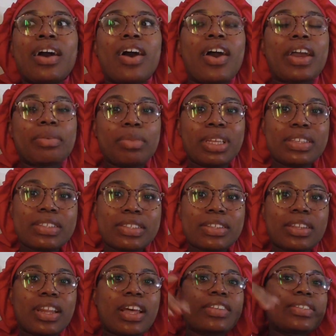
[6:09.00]
Art Meets.
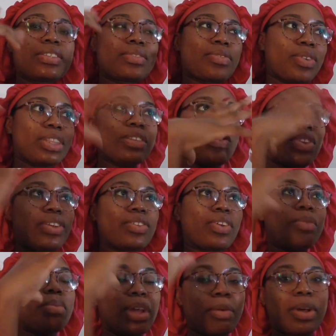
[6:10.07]
That's what this video is
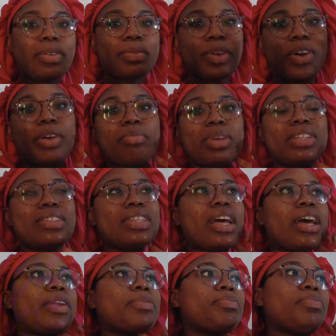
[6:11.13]
going to be about, Art Meets.
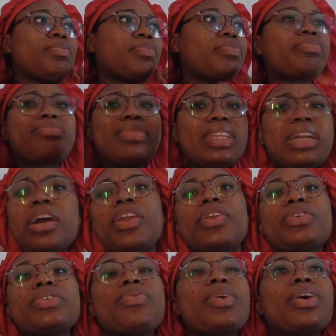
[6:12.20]
And
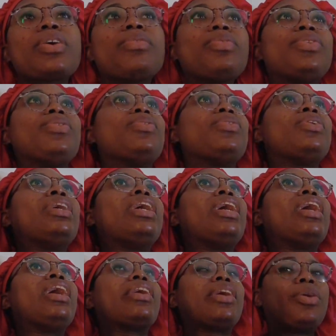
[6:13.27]
also welcome to
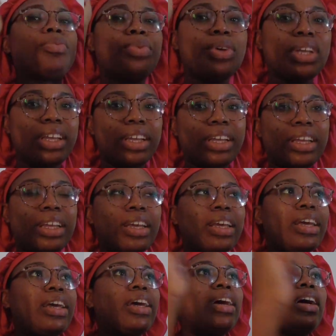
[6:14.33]
Capri.
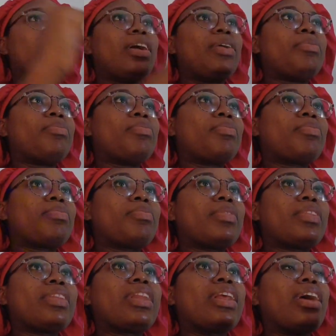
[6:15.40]

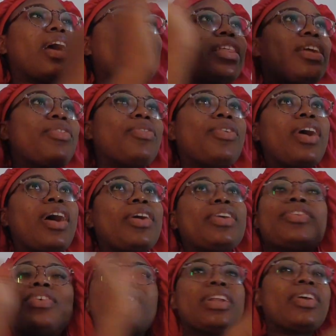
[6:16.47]
I think
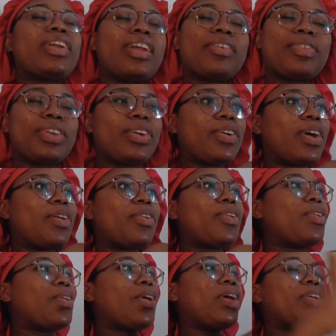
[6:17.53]
in another video I'll
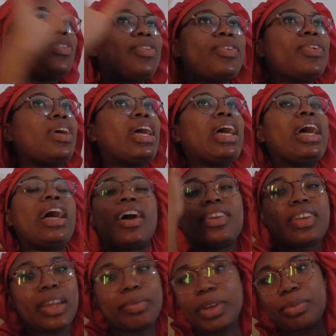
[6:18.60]
go into how
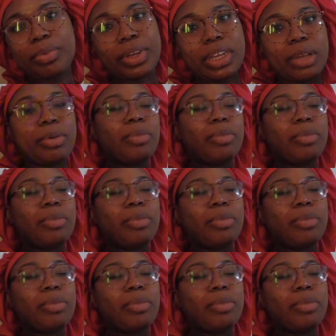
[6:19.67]
the name Capri came